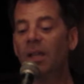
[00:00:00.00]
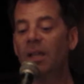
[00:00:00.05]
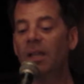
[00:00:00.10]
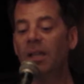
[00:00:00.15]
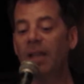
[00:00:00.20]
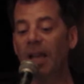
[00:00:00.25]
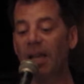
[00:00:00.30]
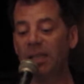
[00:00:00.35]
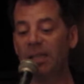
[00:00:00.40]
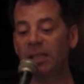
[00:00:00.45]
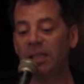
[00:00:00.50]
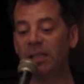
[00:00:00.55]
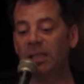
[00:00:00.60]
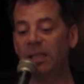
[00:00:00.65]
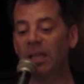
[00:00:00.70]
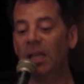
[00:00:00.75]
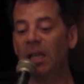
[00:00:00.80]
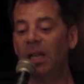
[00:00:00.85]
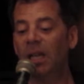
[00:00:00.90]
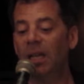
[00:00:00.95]

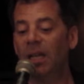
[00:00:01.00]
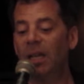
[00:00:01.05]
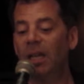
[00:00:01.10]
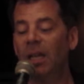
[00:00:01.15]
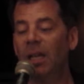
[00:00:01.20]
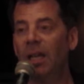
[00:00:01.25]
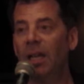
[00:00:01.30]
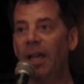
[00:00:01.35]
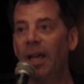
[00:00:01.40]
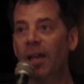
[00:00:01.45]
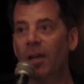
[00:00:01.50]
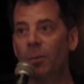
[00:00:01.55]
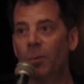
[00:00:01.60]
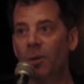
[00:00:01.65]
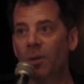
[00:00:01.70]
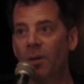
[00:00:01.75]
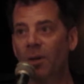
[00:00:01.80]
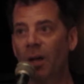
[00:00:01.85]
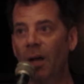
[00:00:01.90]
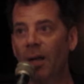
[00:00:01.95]
Yes, and
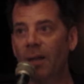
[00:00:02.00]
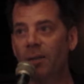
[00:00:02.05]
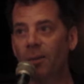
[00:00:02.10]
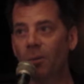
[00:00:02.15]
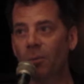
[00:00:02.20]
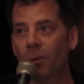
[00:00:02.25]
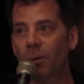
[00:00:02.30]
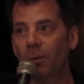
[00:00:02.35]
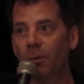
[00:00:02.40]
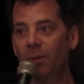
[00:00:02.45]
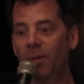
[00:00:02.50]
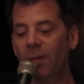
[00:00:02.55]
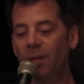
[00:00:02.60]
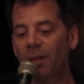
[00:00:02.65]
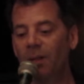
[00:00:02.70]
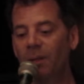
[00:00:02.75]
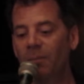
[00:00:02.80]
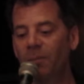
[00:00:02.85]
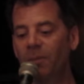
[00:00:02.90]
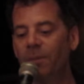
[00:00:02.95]
we're not the Rotary
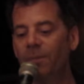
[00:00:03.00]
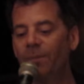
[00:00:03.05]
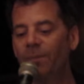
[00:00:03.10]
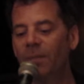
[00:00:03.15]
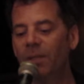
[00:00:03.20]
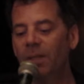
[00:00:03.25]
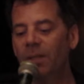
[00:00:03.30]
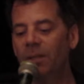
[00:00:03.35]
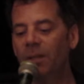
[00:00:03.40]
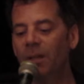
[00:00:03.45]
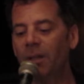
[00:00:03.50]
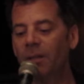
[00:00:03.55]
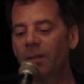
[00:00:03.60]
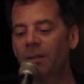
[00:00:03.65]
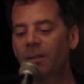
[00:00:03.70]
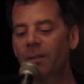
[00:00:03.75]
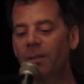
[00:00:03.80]
Club, he said,